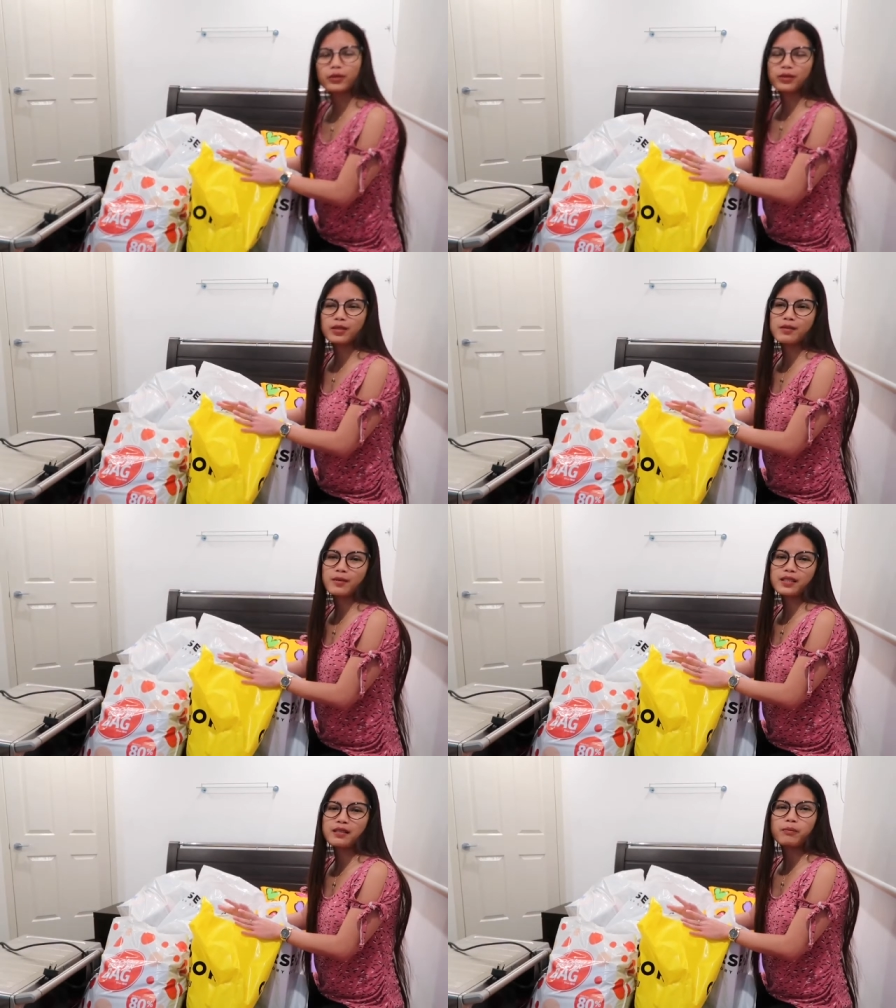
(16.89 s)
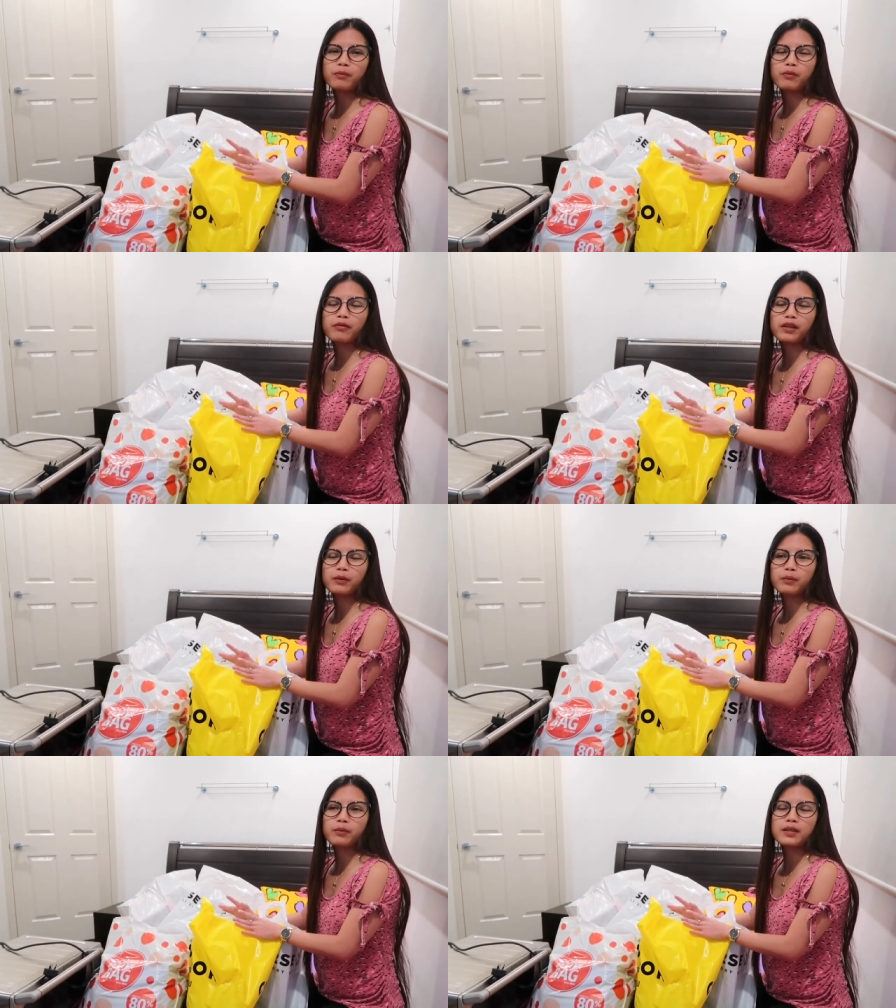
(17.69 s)
Christmas to
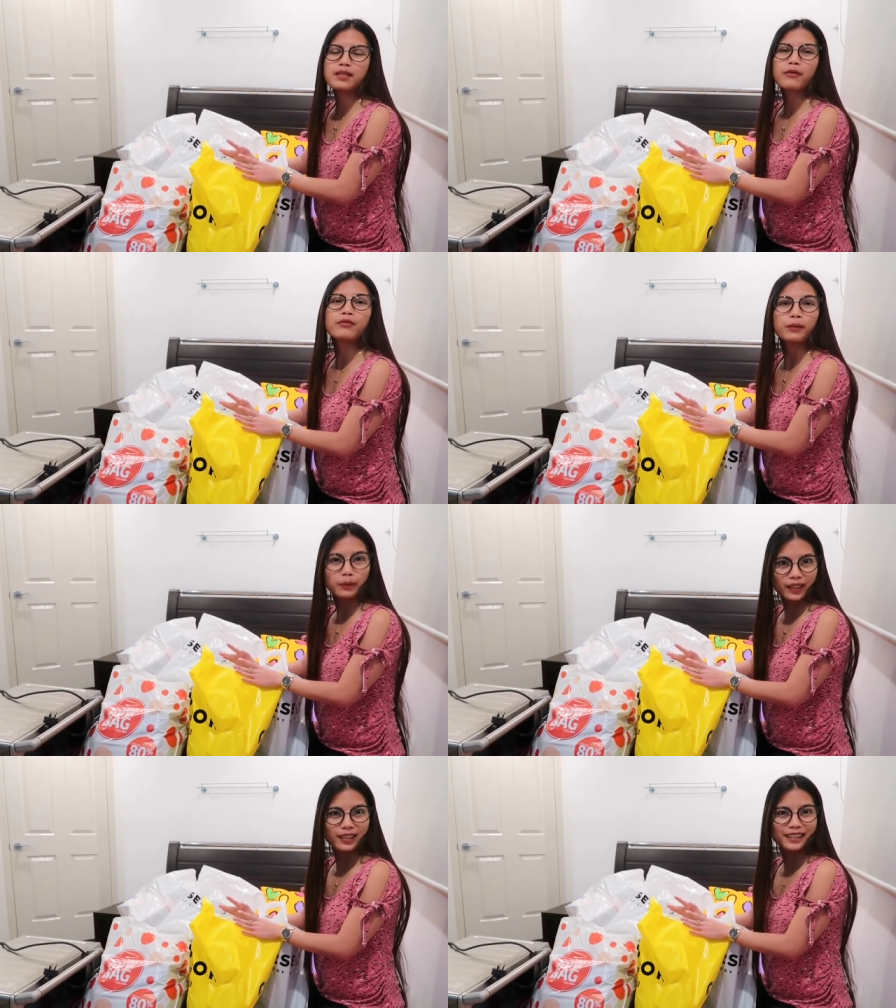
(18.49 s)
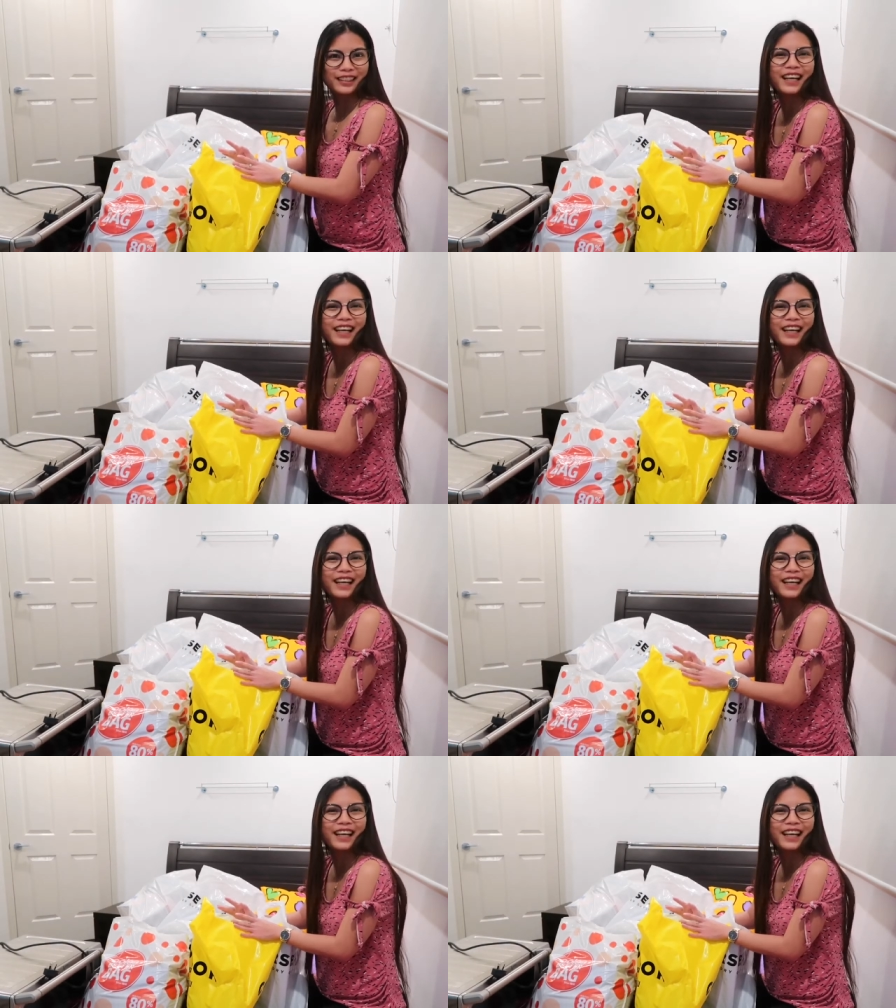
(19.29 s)
Filipinas.